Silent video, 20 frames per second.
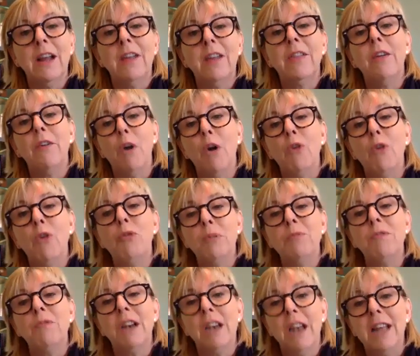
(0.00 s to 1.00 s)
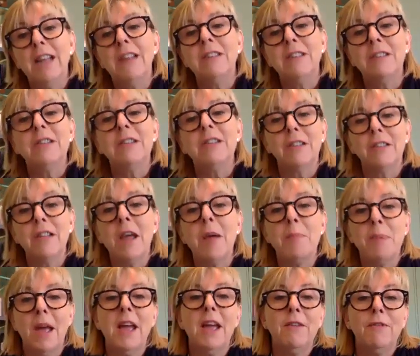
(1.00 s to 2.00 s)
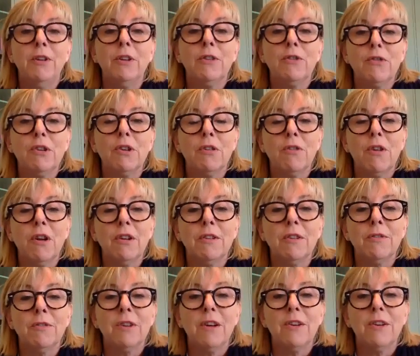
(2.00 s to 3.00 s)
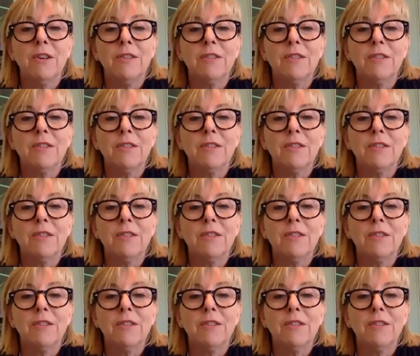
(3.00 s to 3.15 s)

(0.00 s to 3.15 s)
They've often been related to their behaviour through coronavirus.